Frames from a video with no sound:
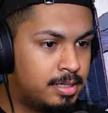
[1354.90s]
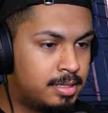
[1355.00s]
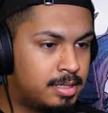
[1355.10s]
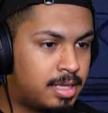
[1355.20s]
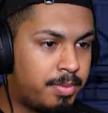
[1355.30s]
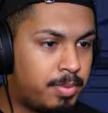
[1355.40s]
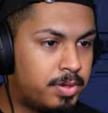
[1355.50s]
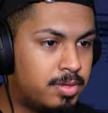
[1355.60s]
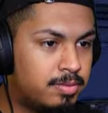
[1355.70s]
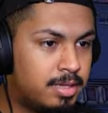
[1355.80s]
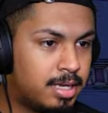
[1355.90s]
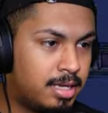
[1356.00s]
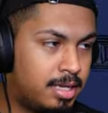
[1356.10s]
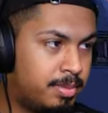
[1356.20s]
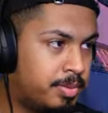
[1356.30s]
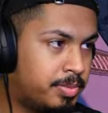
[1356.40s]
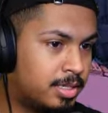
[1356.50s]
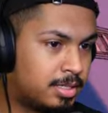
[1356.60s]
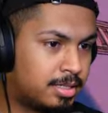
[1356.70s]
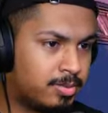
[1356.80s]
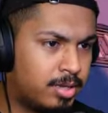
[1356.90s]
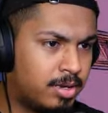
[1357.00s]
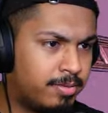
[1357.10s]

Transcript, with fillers: Let's keep it moving and keep it pushing. We gonna